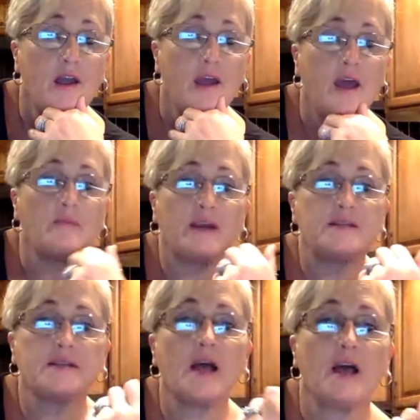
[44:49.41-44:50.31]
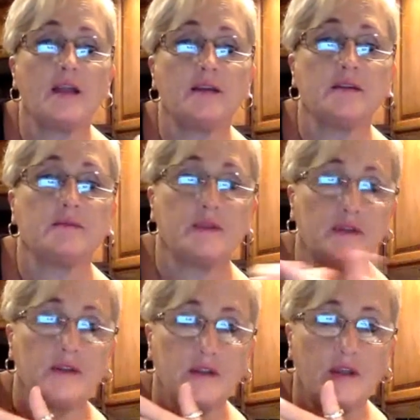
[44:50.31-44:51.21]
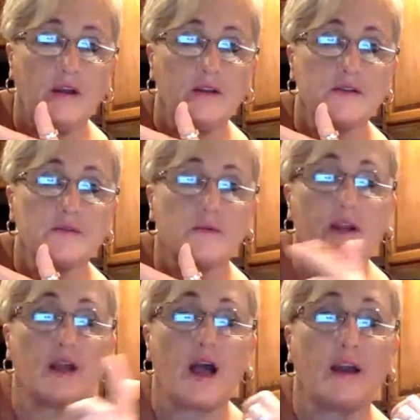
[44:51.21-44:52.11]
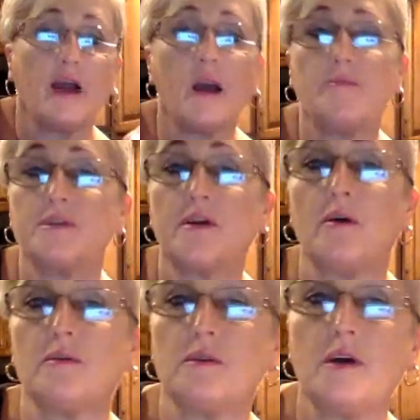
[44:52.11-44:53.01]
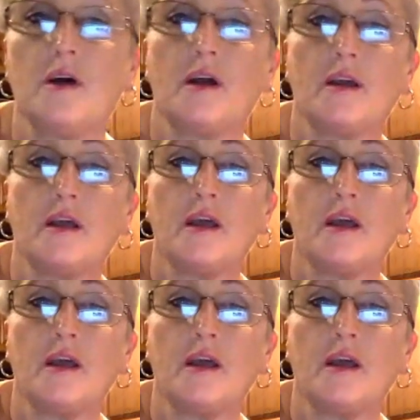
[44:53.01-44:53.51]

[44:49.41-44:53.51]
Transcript: and my son, the eldest one, got up to go look,